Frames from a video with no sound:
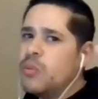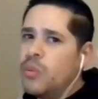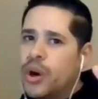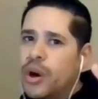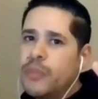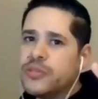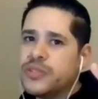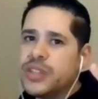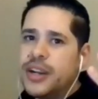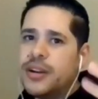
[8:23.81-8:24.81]
We're
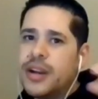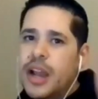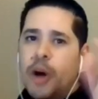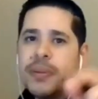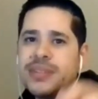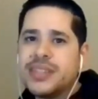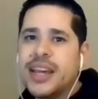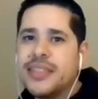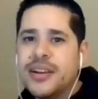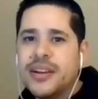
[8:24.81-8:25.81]
almost there. Help us
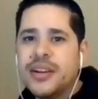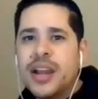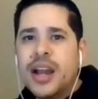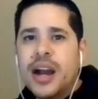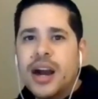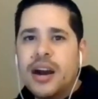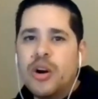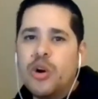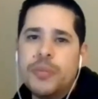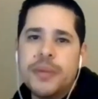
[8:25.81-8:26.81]
get there. Almost.